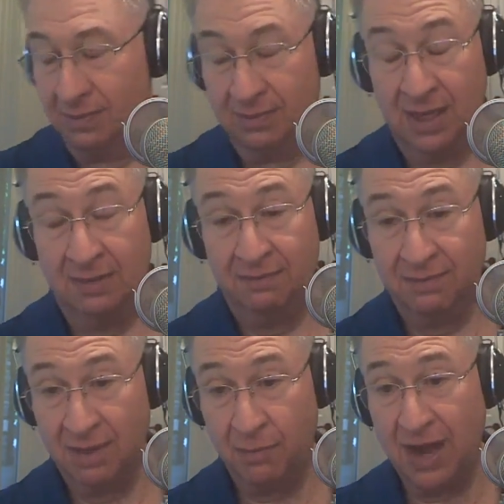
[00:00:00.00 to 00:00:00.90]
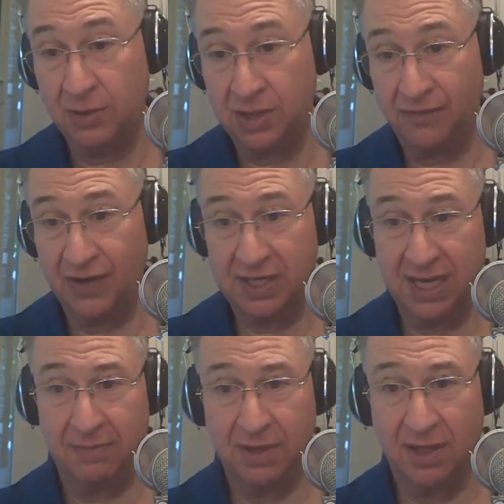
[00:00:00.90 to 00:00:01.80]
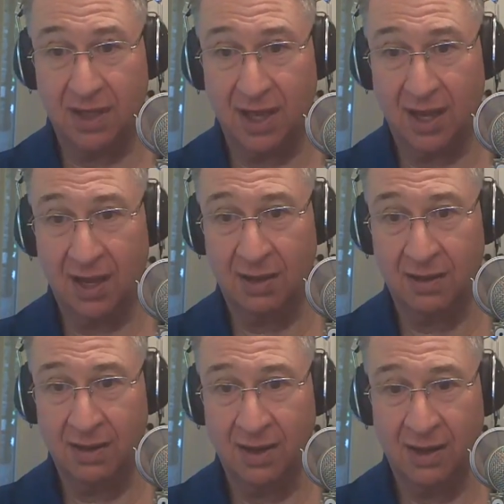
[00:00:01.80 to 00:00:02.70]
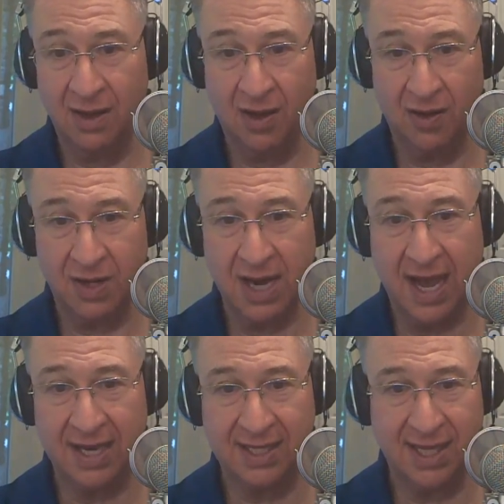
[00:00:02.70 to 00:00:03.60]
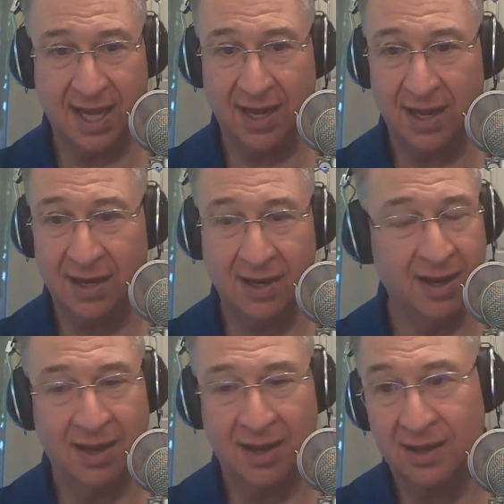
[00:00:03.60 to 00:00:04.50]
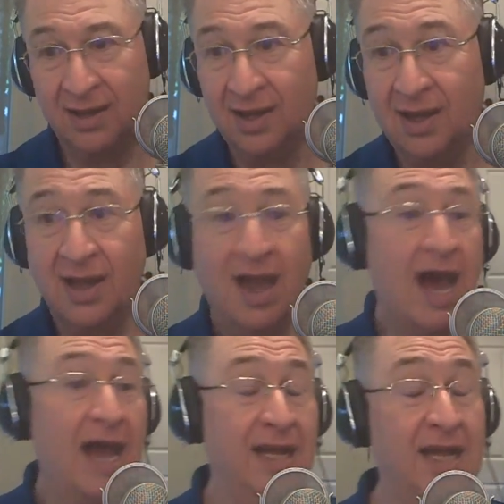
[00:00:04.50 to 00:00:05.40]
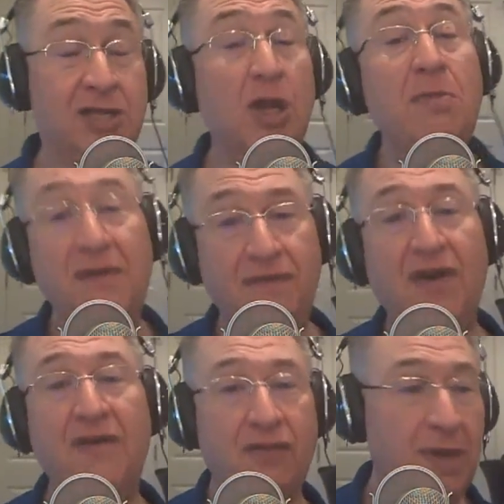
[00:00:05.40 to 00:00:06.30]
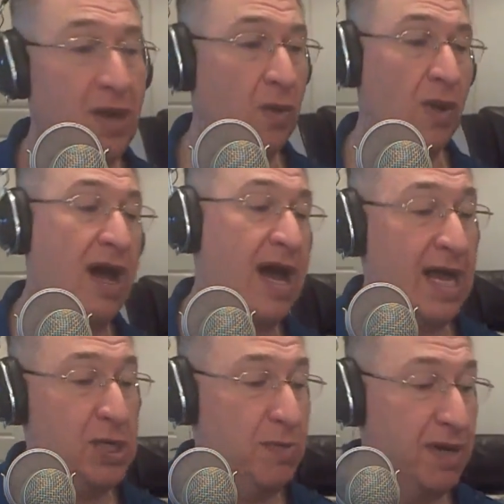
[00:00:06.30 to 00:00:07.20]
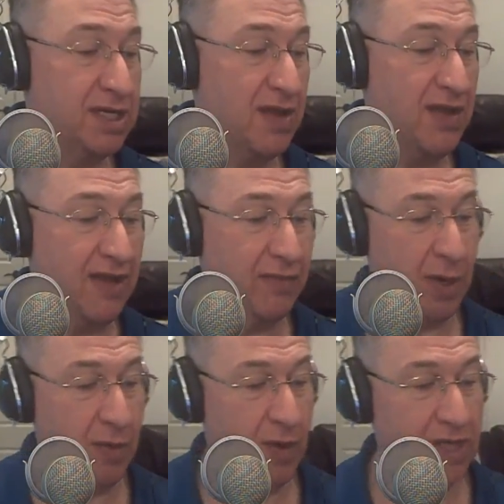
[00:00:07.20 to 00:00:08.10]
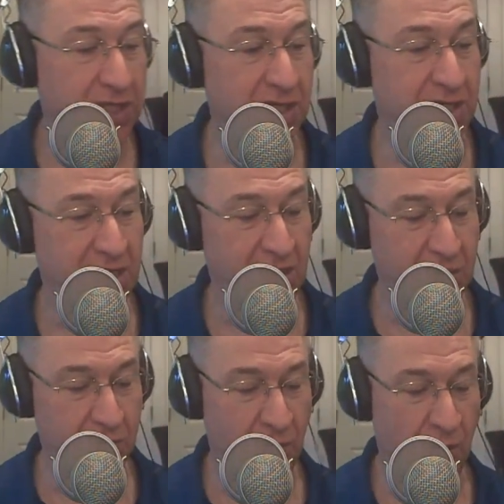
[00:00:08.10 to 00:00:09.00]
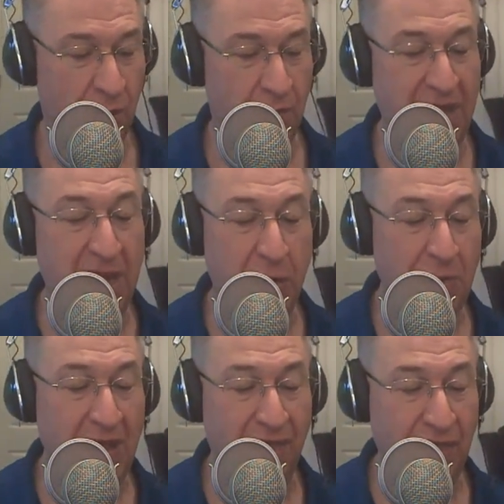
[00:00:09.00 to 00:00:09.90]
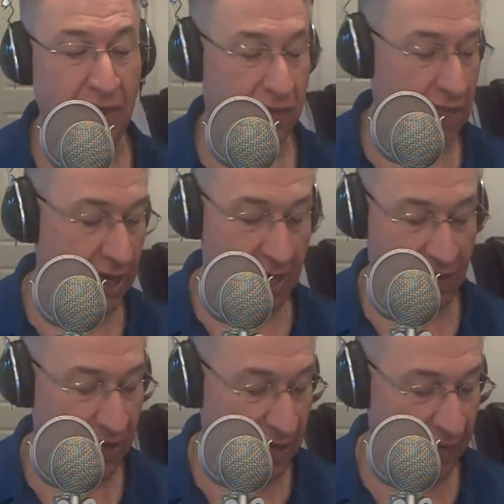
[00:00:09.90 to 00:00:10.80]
But the Browns have accepted the thing and the Hard Knocks thing, and it's going to be fun for me to watch, because I think everybody wants to see the whole Baker Mayfield thing, and I think